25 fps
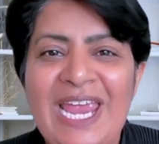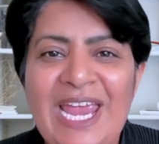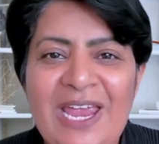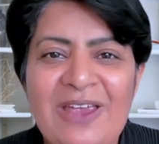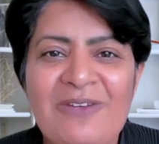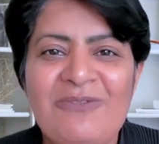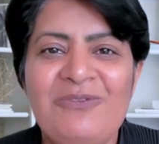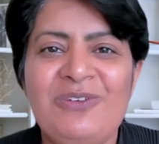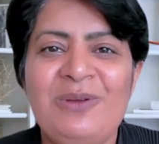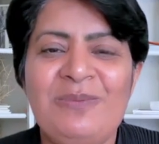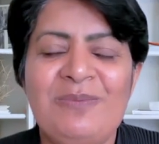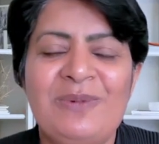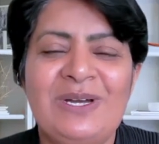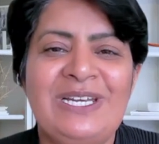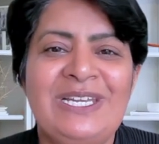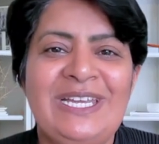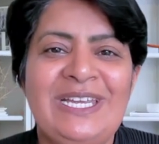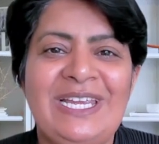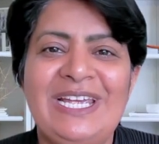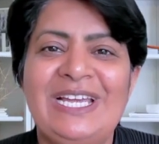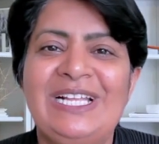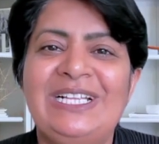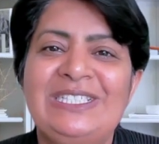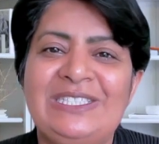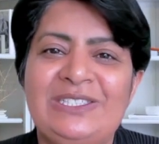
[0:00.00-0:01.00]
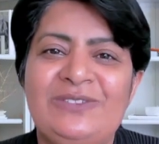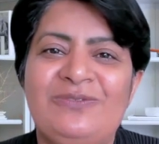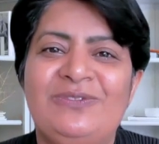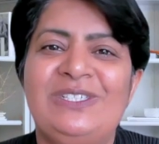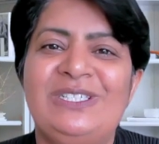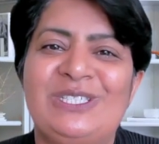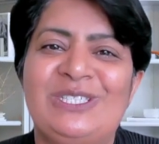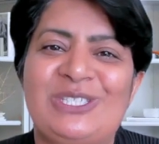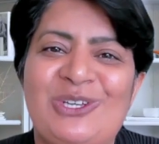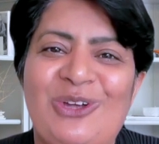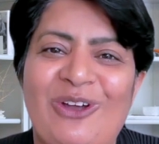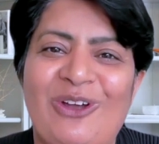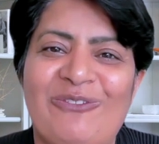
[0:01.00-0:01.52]
everybody else
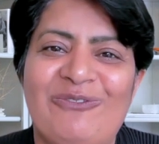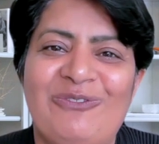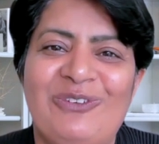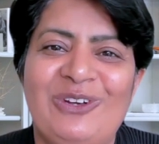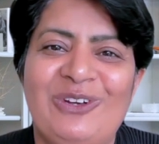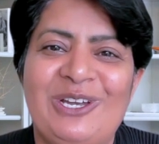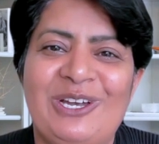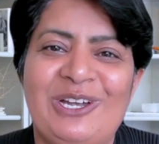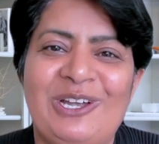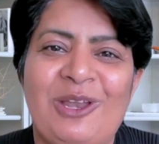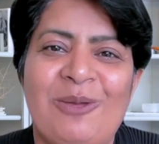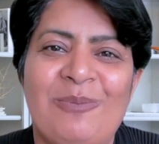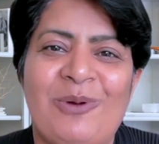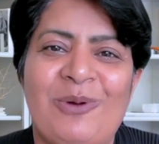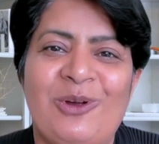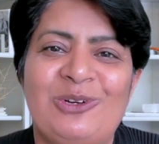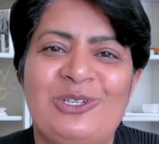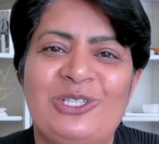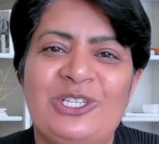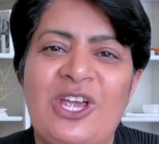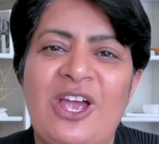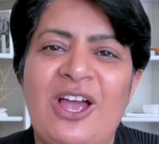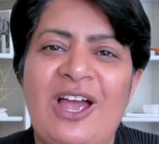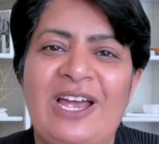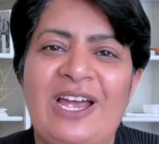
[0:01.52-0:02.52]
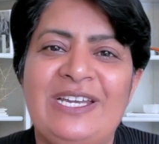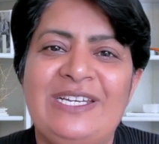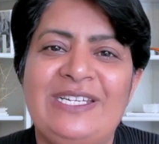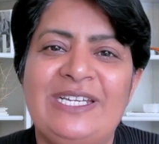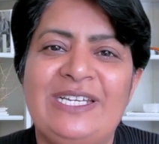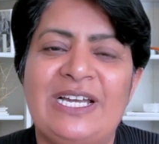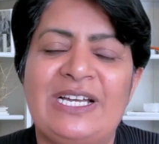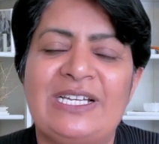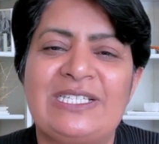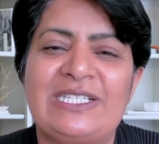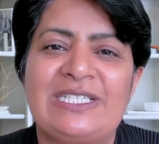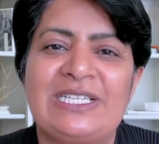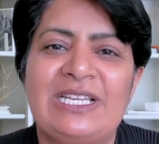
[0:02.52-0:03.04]
feels confident about your
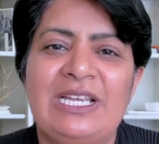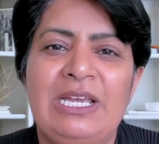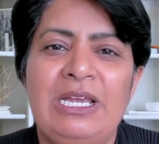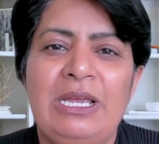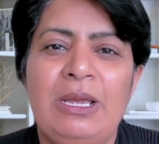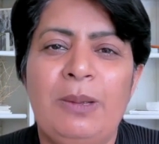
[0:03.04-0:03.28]
ideas.